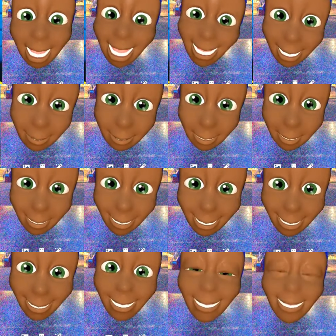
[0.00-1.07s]

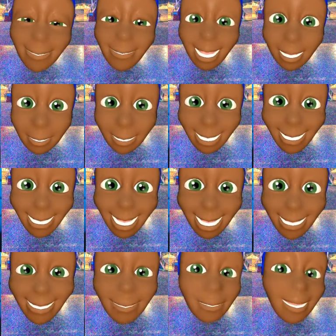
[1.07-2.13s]
uploaded to my own
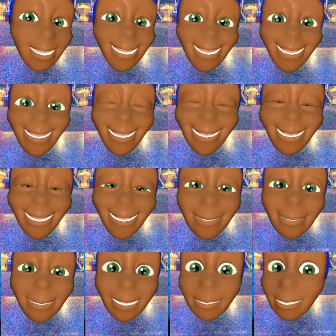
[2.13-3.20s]
decals, but it's
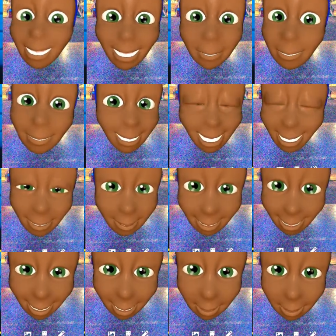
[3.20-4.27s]
available for anyone to
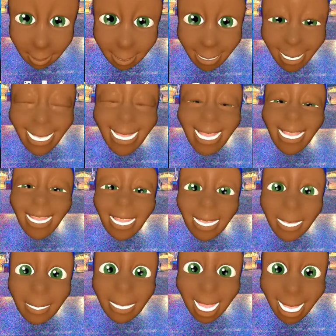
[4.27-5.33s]
use.
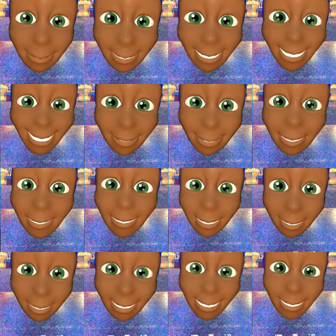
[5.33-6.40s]
So I'm gonna give you the code
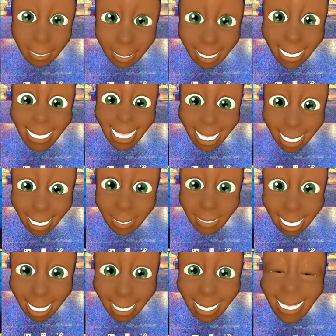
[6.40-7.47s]
to use it in the end,
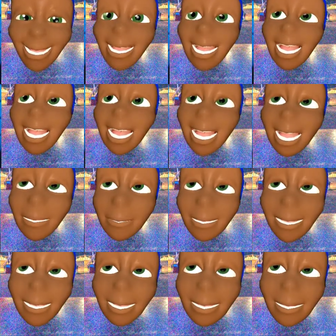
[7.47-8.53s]
okay?
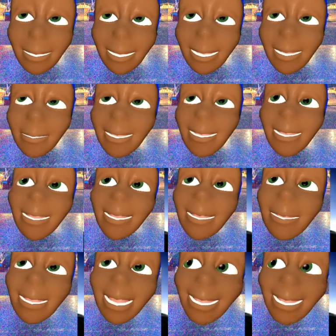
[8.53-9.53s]
So here we go, and this